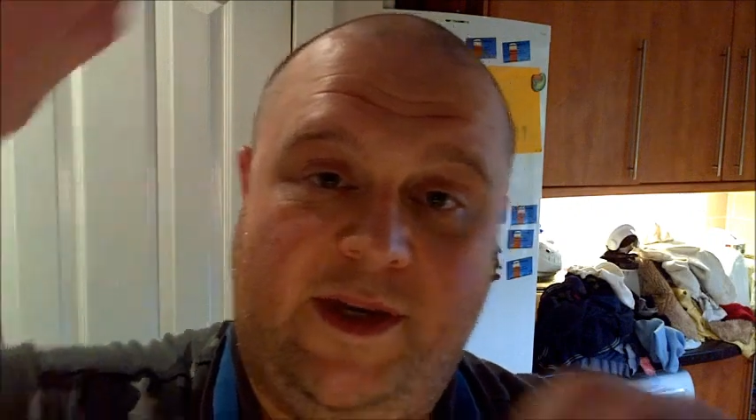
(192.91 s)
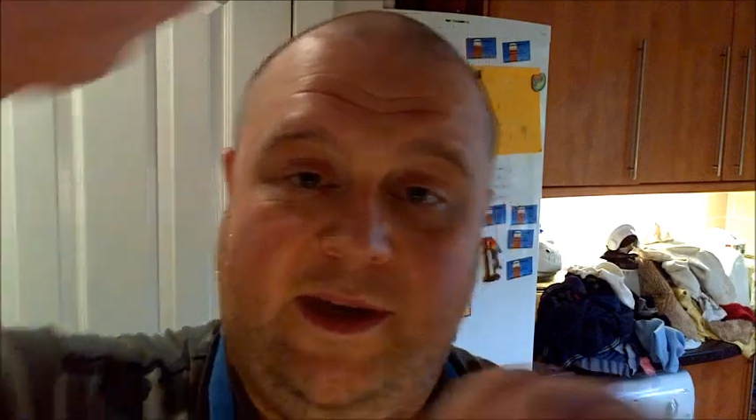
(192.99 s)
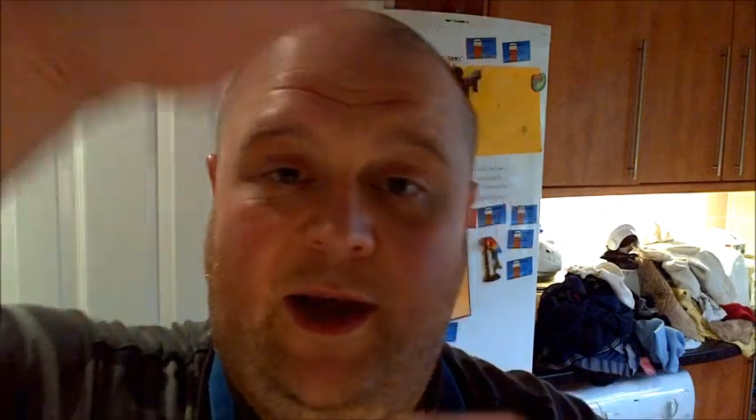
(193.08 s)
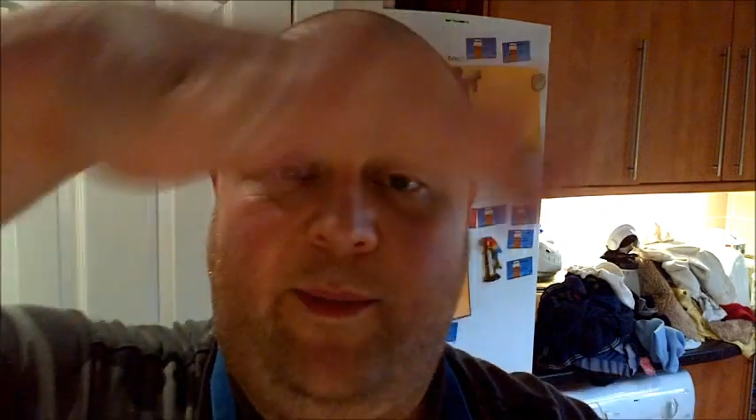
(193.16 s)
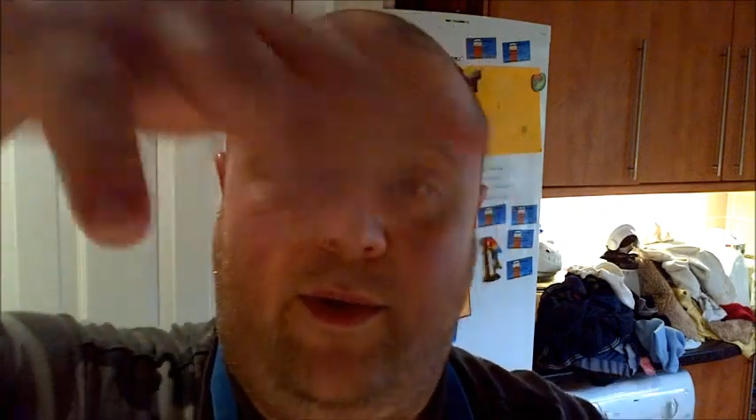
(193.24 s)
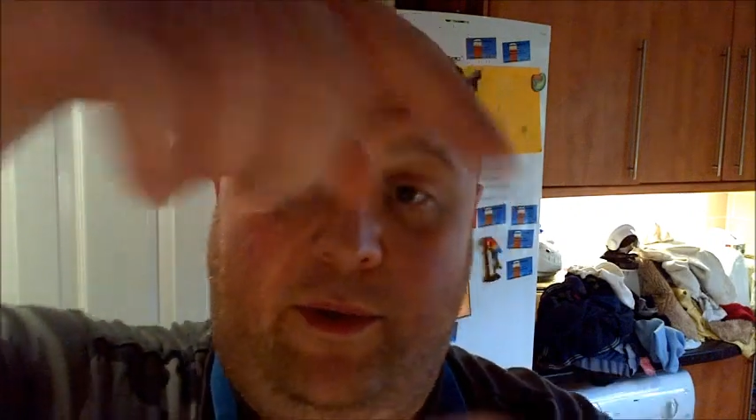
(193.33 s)

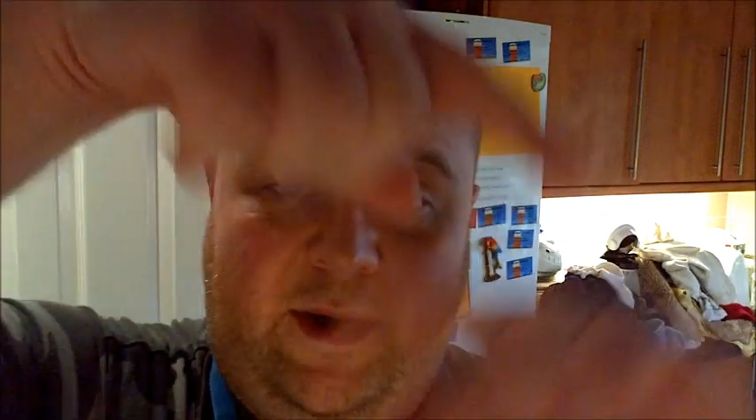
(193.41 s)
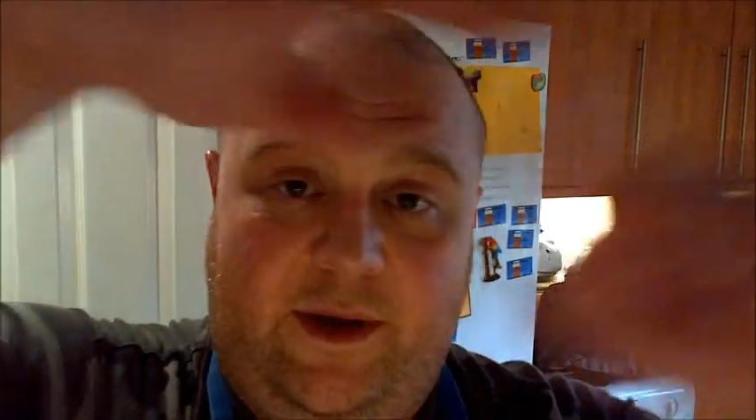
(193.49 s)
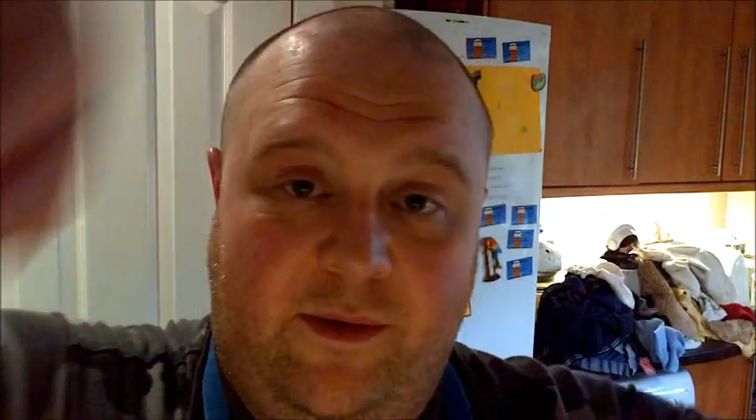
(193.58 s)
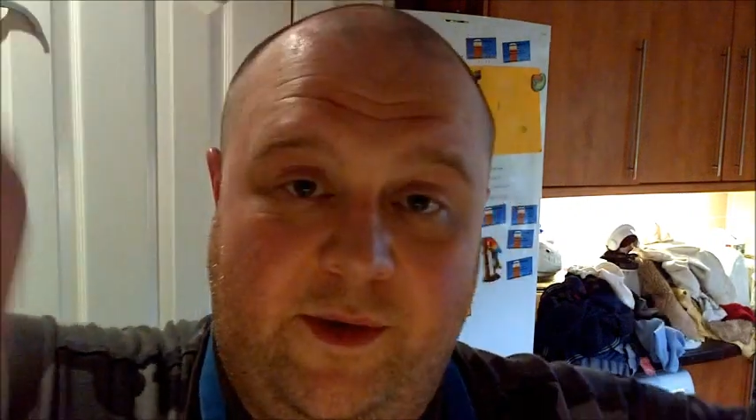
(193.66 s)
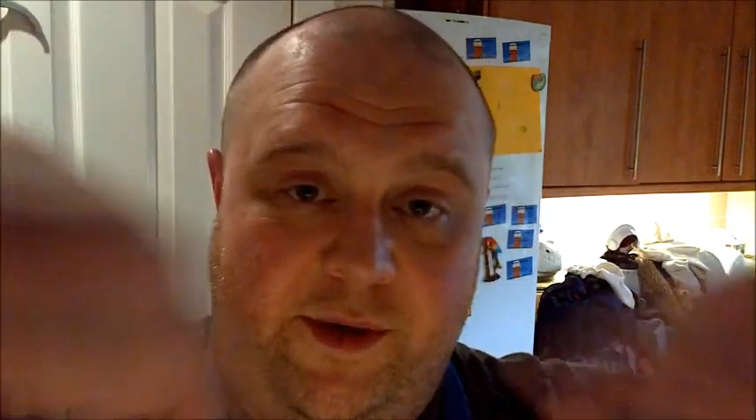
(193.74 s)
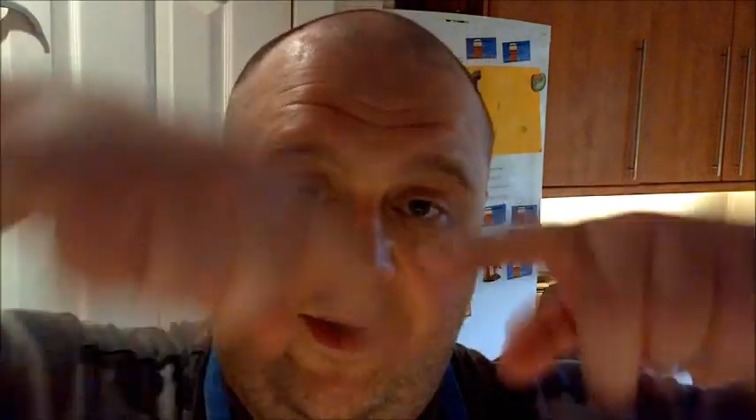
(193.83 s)
snap-on lid
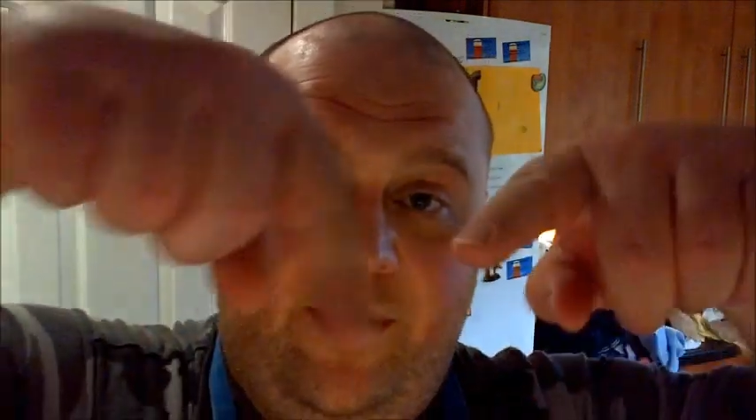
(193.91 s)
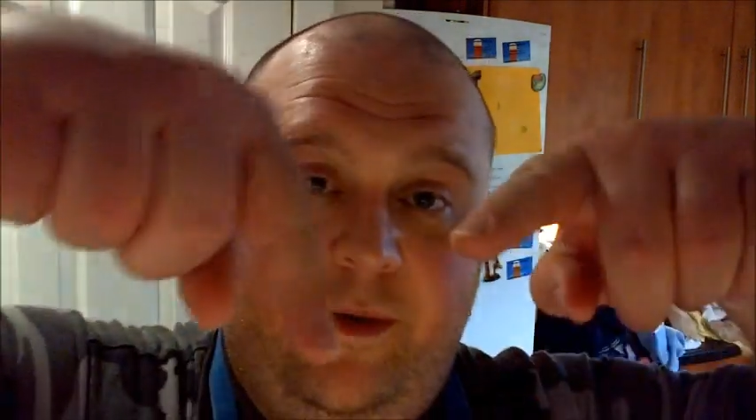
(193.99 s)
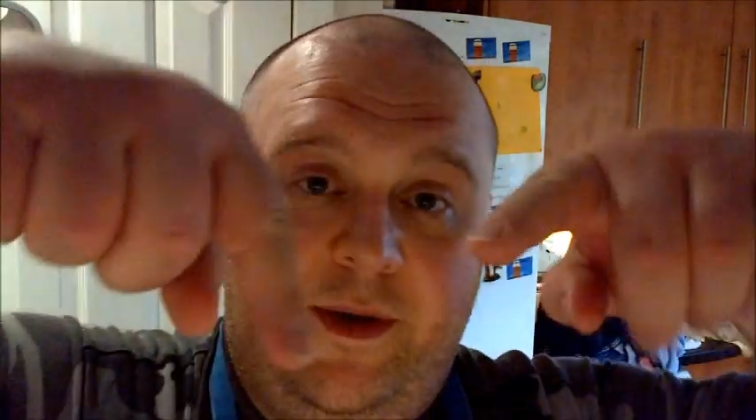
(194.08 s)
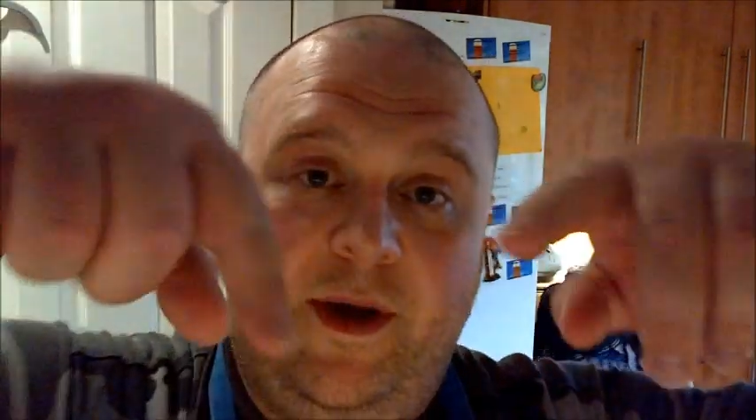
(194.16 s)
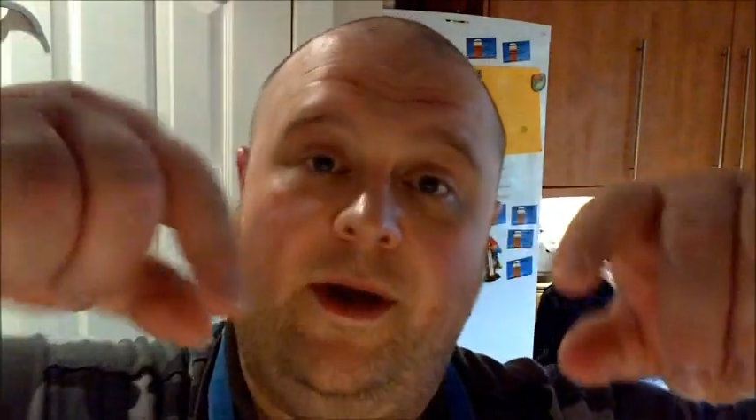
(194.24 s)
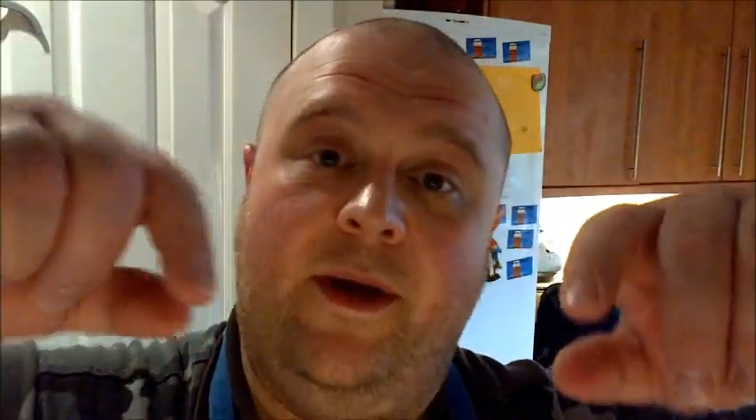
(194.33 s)
goes round,